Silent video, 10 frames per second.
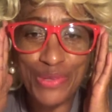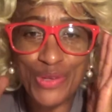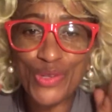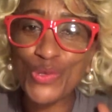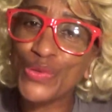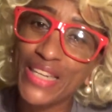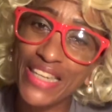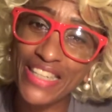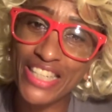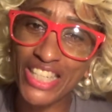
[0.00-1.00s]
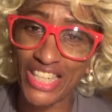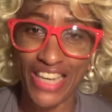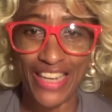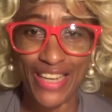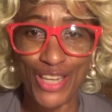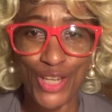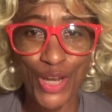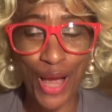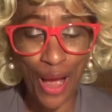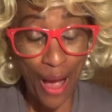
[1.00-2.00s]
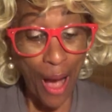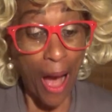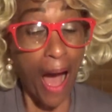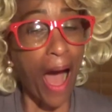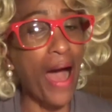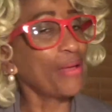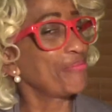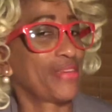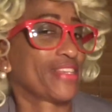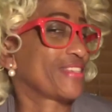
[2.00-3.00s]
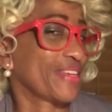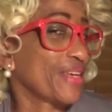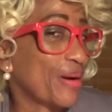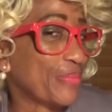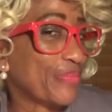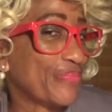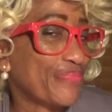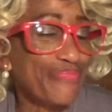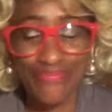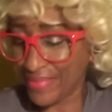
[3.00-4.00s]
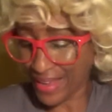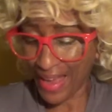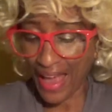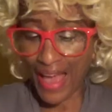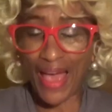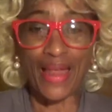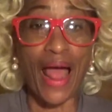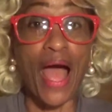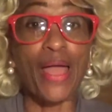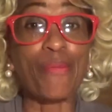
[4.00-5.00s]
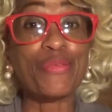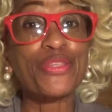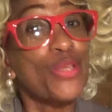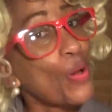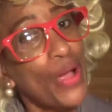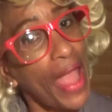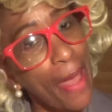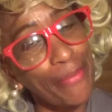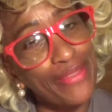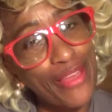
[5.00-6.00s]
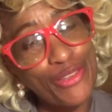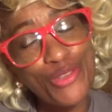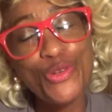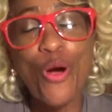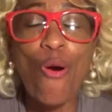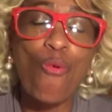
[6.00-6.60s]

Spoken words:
to Tween Sheen. I'm Miss M, and I am so happy that you are